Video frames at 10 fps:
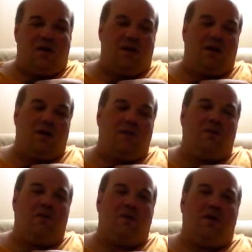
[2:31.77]

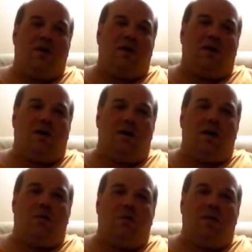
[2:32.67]
other
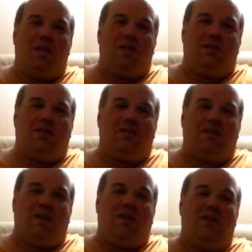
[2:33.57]
audio plays,
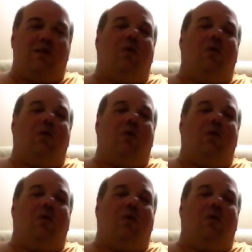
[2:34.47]
like in the